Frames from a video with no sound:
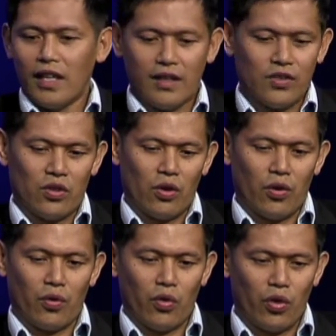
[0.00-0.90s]
And
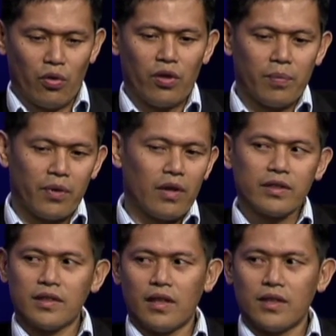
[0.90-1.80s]
so through that
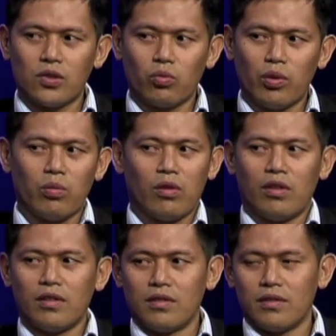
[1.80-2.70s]
process, we
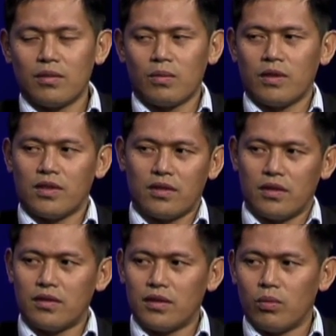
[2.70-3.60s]
won the
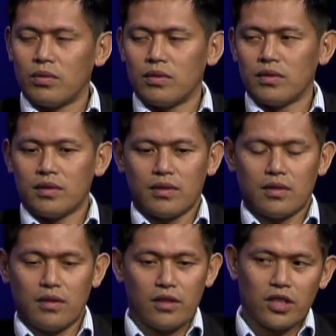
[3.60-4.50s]
Western
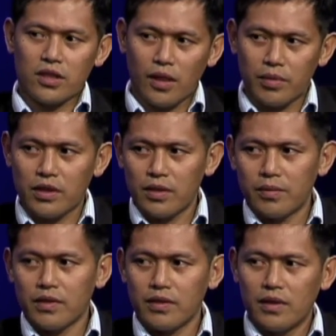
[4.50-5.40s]
Collegiate
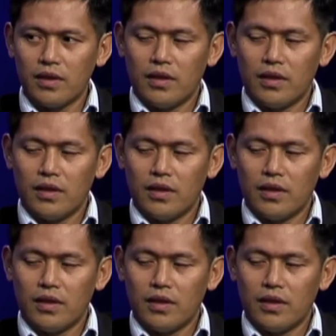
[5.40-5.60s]
Championships.